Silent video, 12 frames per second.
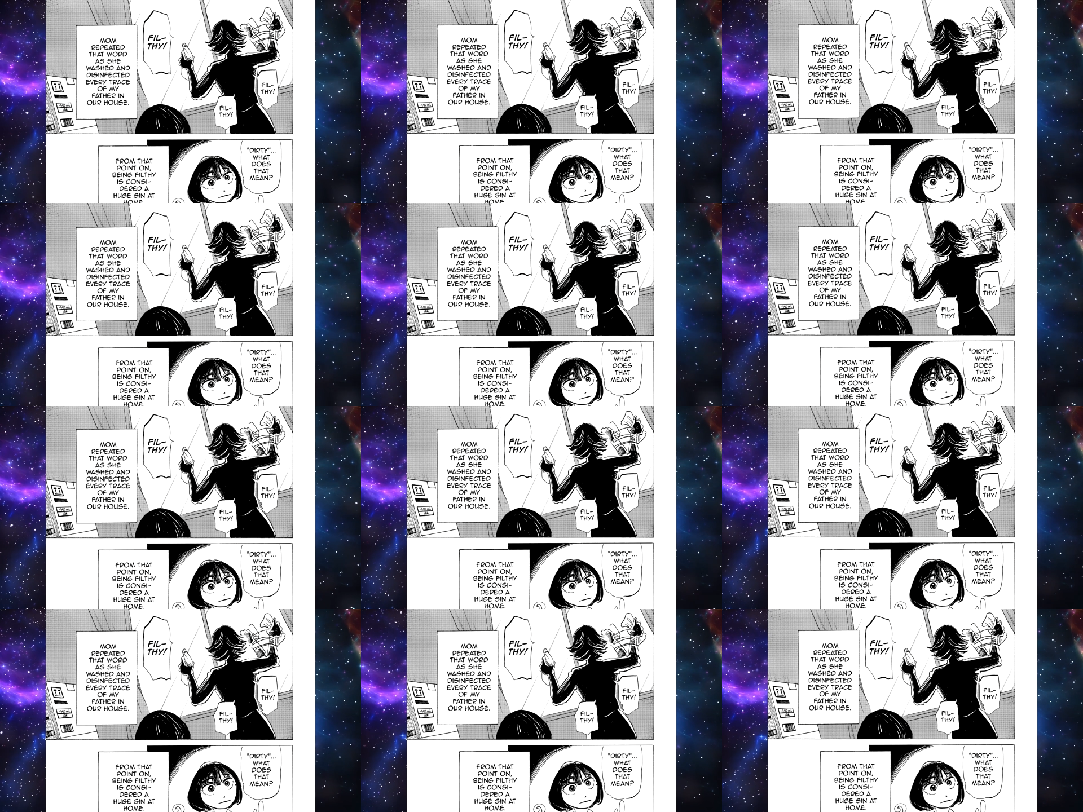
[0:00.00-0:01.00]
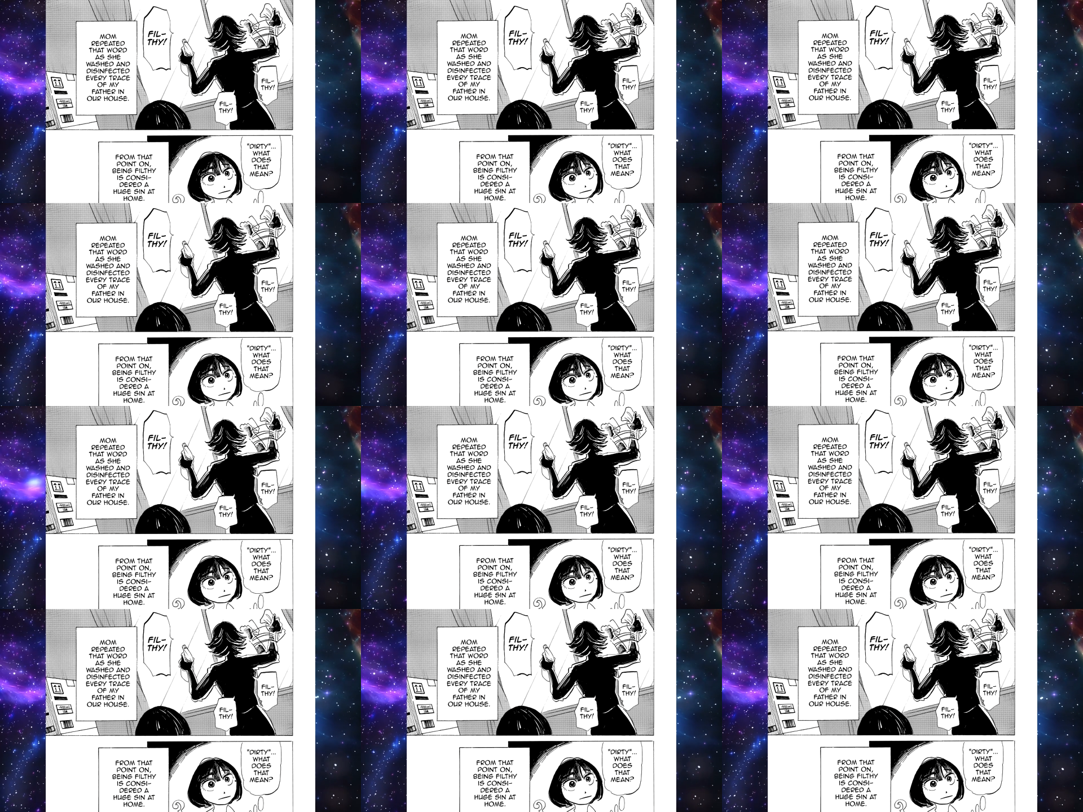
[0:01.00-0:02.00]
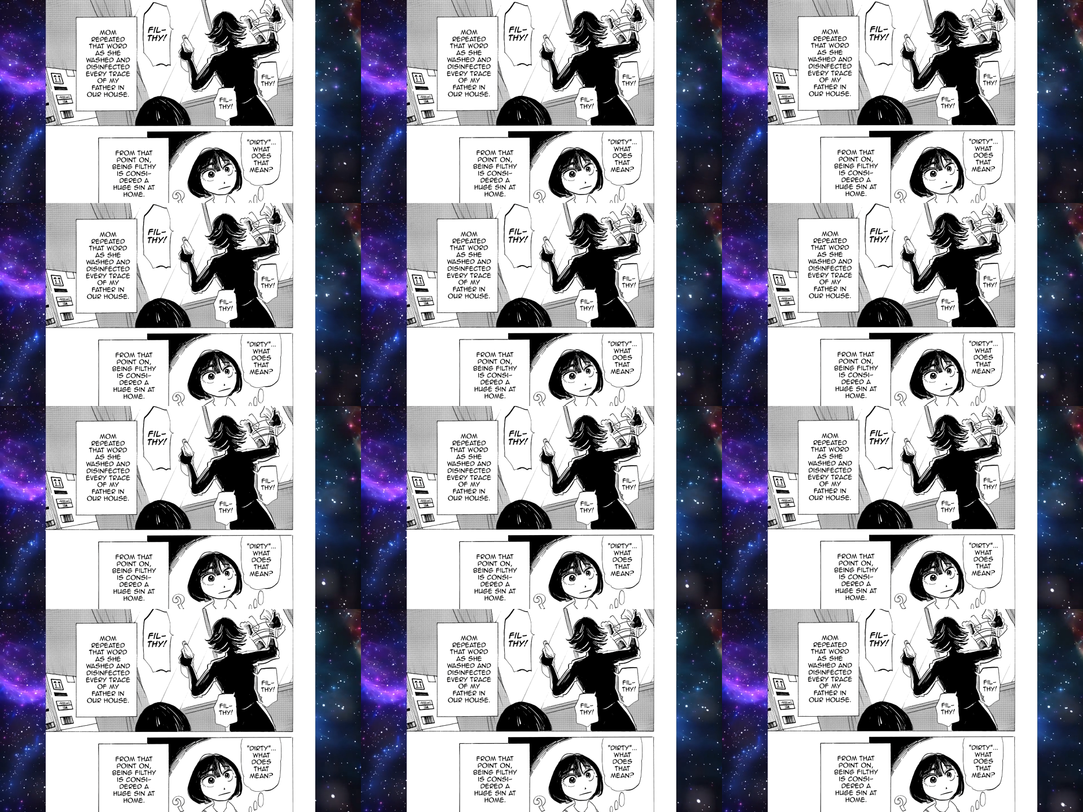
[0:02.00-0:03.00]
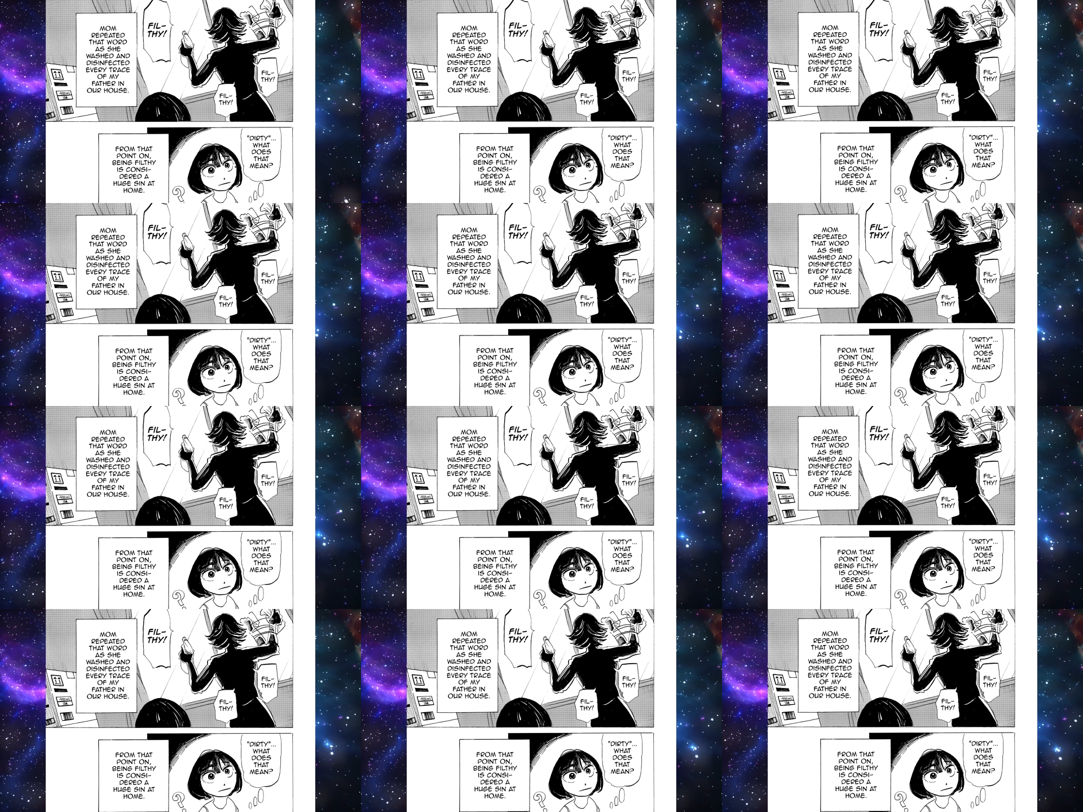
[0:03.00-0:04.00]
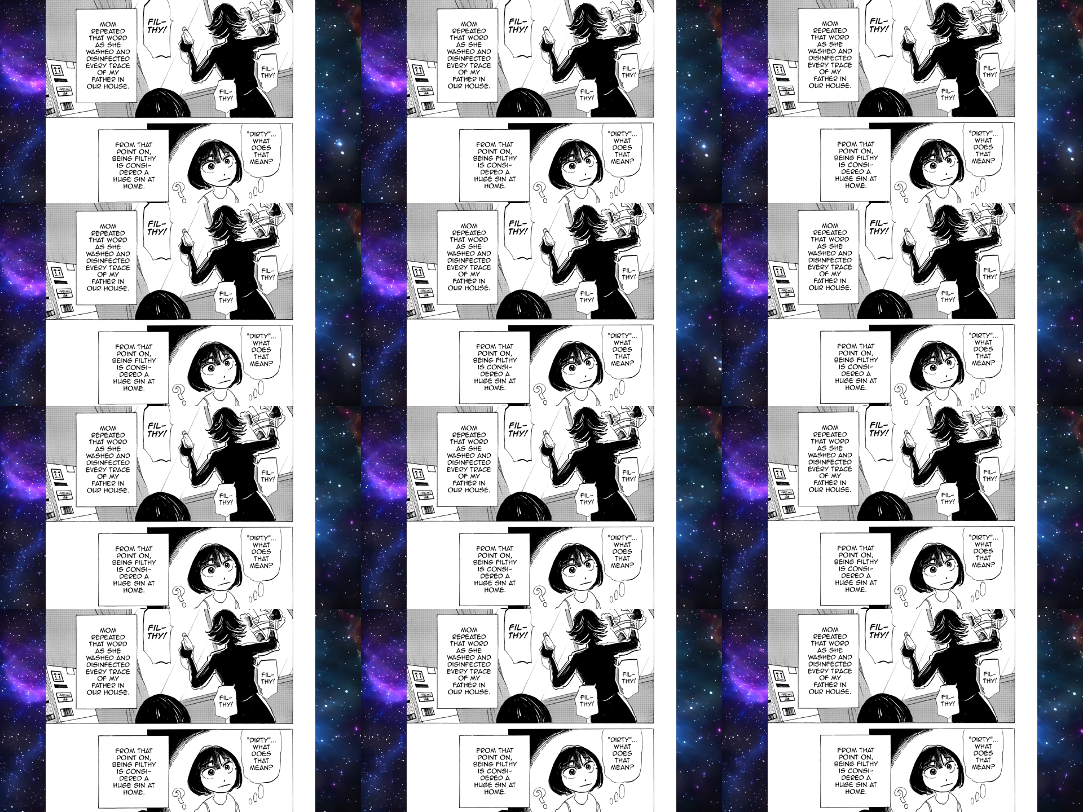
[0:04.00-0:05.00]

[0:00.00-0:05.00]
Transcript: (no speaker visible)